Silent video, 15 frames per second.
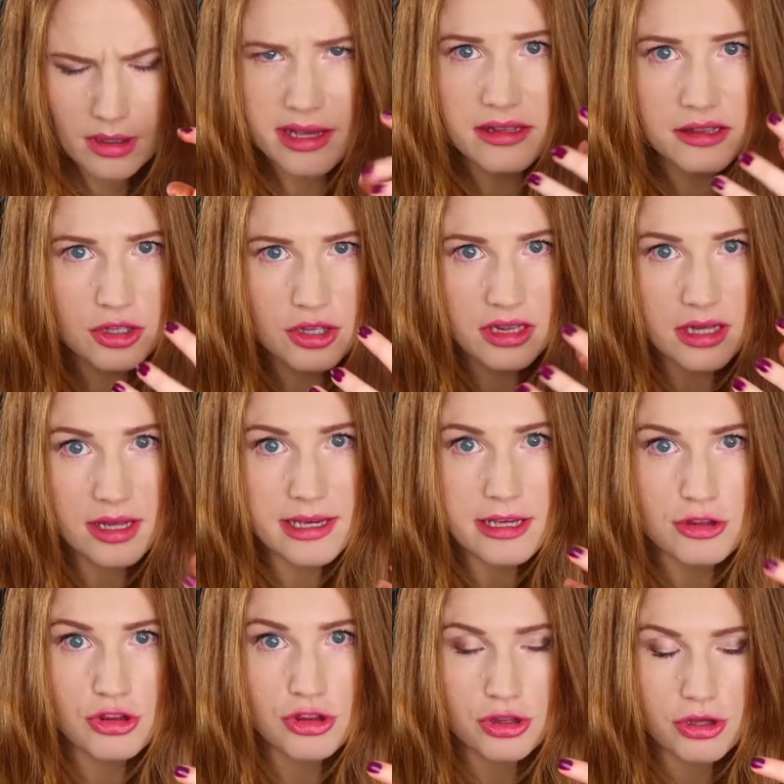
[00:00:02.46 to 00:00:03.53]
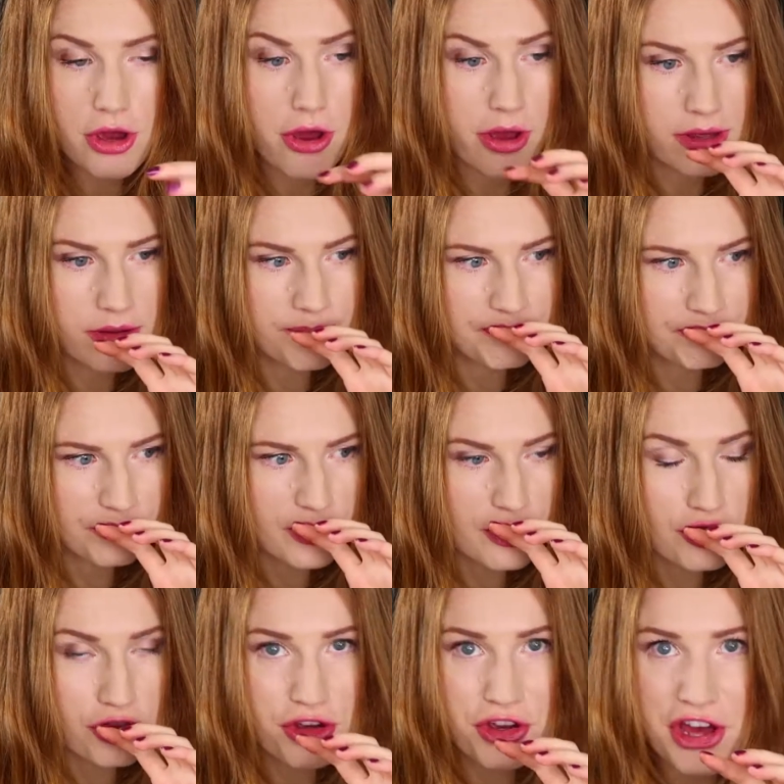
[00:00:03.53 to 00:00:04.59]
It's just like it's sugar.
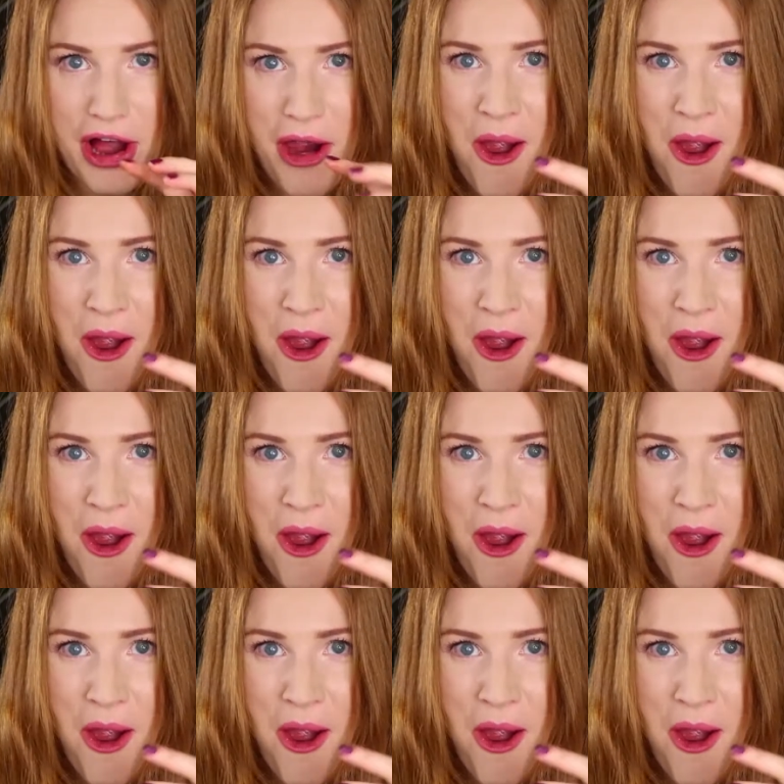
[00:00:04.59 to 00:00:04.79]
Sugar,